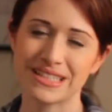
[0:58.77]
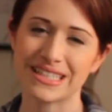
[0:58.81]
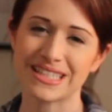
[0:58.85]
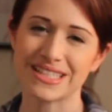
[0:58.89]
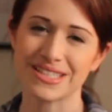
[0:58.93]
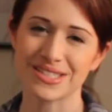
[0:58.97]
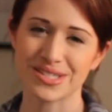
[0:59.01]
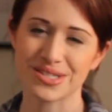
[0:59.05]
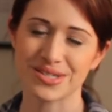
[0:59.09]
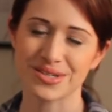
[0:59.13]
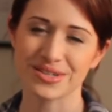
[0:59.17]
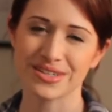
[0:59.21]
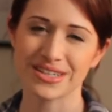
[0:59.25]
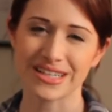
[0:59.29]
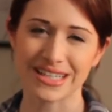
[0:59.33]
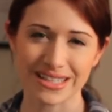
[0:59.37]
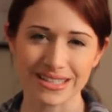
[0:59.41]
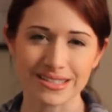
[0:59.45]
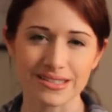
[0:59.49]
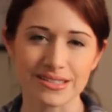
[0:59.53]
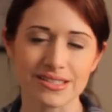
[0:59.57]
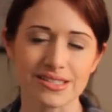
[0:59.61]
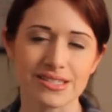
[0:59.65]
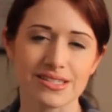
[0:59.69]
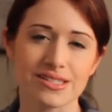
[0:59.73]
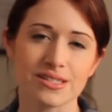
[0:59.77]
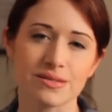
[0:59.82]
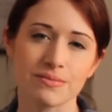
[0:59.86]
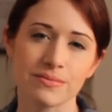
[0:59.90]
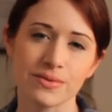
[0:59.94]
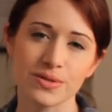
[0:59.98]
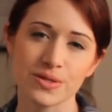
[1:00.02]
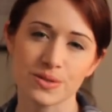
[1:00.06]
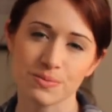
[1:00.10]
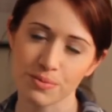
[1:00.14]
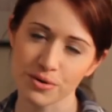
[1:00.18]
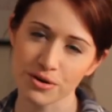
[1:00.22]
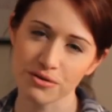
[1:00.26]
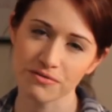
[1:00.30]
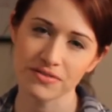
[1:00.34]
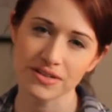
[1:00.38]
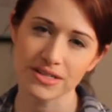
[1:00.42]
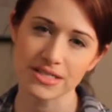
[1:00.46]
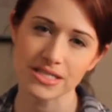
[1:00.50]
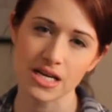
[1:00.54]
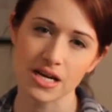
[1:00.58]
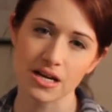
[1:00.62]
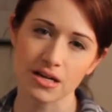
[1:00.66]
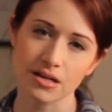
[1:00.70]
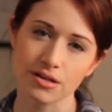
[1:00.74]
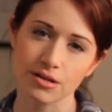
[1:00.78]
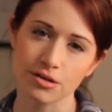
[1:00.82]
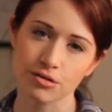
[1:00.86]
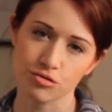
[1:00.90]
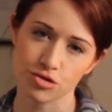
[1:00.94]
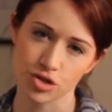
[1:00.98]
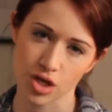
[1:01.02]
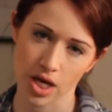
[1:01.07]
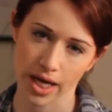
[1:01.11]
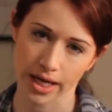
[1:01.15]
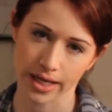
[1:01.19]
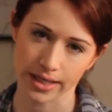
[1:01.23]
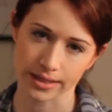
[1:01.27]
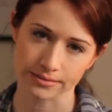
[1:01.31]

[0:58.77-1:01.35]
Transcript: it's your eldest, most perfect daughter, Jane.